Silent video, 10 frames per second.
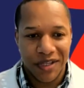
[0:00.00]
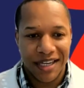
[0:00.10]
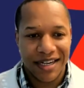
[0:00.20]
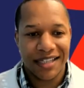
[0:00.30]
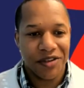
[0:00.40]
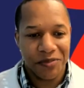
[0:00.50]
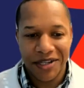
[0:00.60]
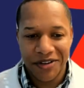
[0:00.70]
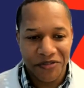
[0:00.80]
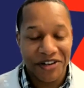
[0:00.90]
And that's going to be
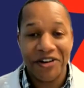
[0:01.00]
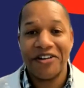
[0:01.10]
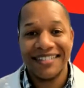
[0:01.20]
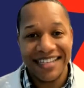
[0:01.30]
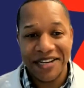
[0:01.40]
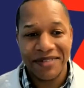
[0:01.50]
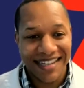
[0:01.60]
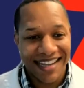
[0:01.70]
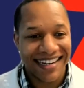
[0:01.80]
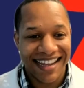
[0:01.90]
a recurring theme
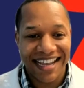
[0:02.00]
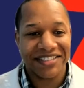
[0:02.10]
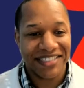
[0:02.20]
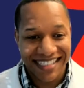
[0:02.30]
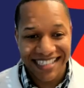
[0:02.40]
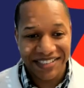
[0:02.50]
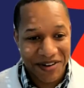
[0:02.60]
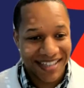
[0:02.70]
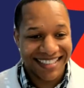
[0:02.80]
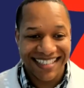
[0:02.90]
today. And the answer to these
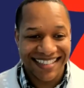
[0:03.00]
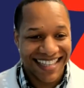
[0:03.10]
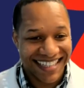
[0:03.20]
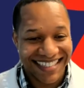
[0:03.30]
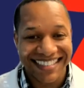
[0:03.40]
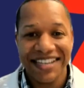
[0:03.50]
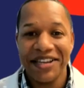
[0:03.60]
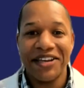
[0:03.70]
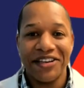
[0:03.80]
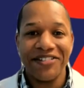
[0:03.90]
questions is
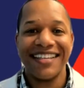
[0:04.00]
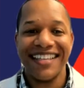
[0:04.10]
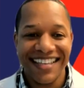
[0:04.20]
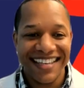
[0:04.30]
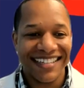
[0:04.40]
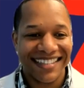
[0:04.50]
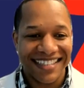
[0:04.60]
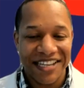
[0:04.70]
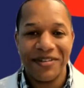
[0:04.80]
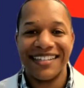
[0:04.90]
your kids
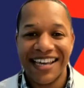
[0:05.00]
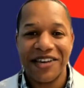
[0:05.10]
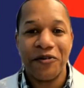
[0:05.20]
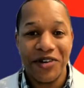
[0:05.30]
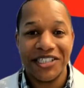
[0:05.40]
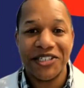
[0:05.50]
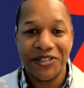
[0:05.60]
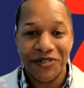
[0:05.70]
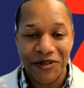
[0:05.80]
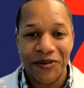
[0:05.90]
emulate what
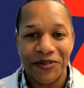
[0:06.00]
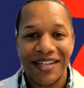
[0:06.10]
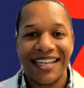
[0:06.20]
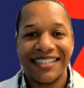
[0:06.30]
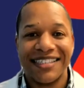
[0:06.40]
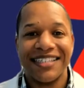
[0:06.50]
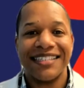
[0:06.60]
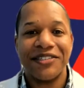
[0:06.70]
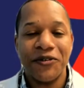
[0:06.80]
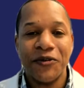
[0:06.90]
you do. They
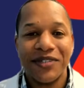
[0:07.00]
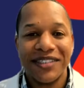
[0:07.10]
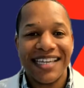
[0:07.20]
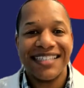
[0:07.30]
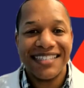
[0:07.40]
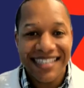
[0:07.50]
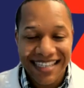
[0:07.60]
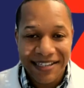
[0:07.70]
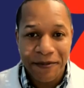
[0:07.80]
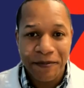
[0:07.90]
do what they
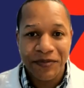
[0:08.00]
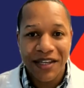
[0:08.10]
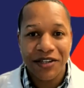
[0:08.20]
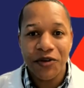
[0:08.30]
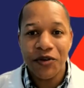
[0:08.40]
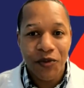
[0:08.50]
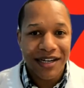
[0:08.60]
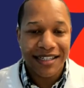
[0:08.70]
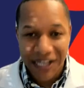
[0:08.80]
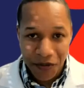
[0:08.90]
see, and you're the one
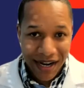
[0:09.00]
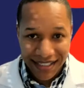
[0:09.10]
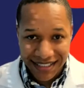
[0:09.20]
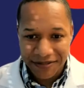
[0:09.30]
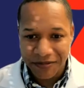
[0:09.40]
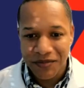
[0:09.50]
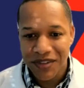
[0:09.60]
that they're watching.